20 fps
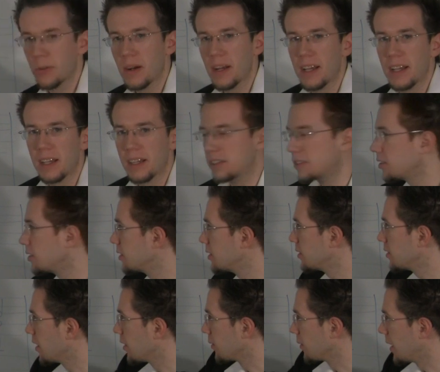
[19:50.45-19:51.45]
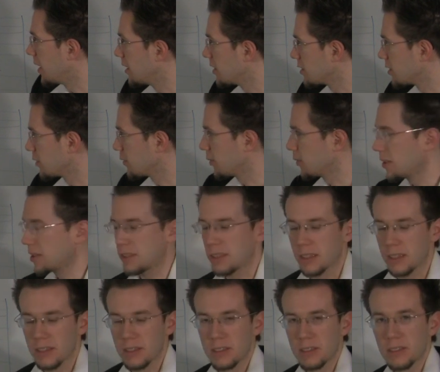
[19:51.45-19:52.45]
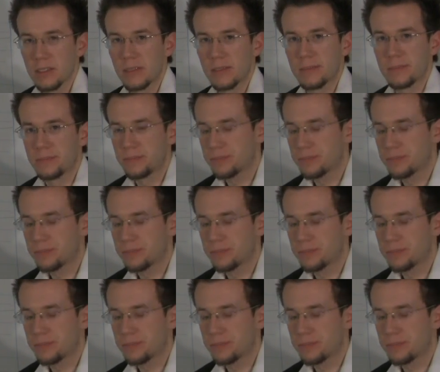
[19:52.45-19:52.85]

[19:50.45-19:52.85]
way to arrange the voices.